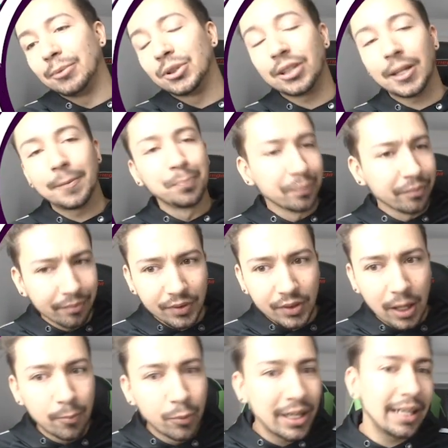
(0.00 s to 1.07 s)
So
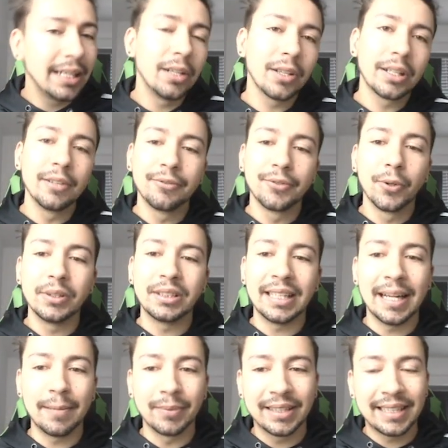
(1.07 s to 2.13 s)
I'm really looking forward
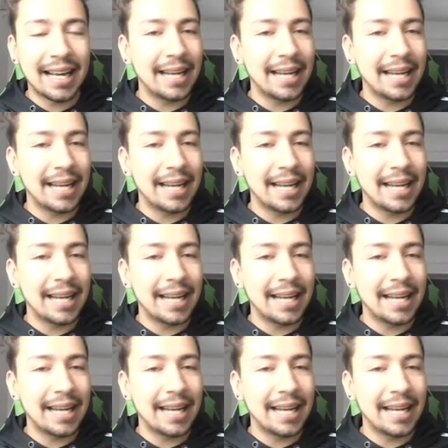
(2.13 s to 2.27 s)
to him